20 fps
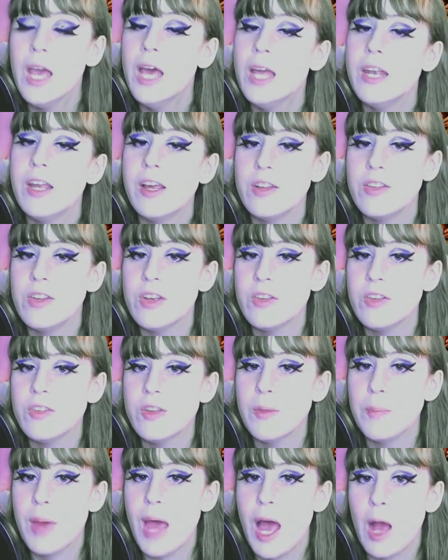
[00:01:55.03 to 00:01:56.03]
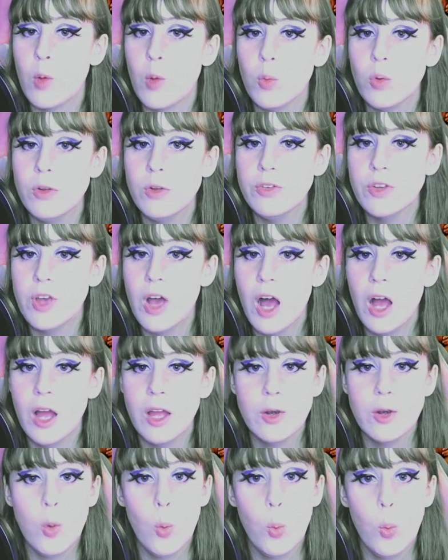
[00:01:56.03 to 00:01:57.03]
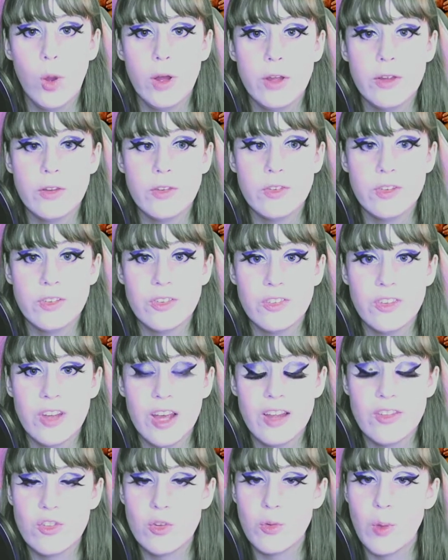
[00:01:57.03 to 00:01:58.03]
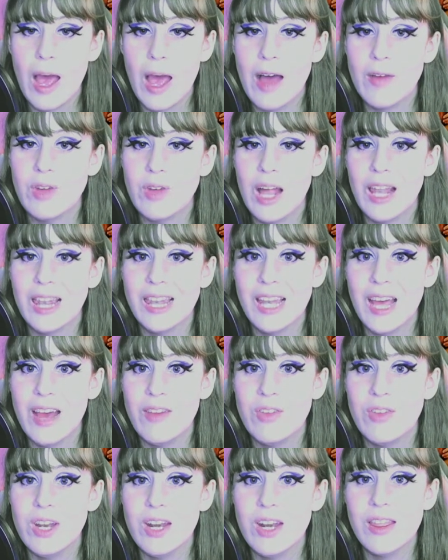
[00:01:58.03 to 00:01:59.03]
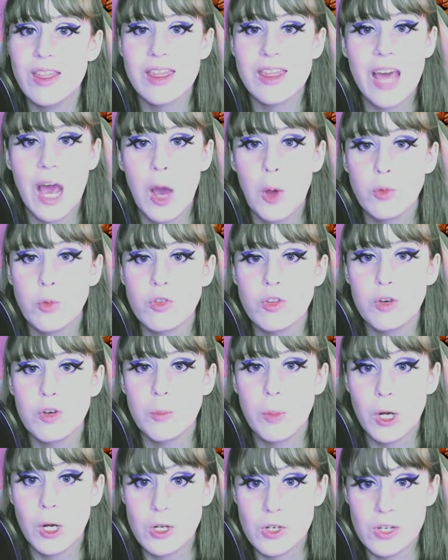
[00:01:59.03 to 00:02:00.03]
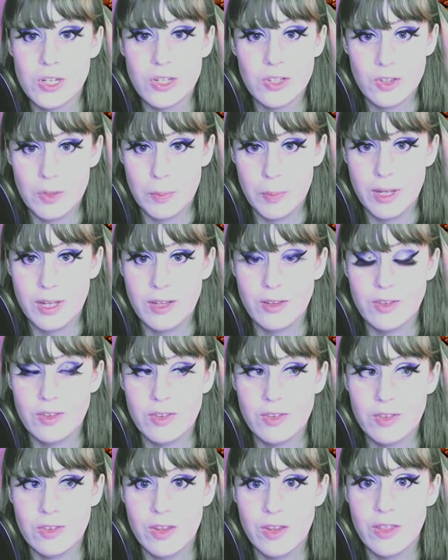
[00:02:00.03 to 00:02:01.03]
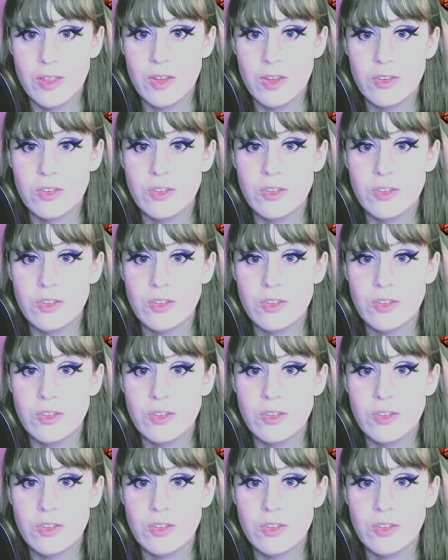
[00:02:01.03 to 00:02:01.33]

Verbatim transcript: Now, to take a step back, Worldcon was set to have 11,000 participants this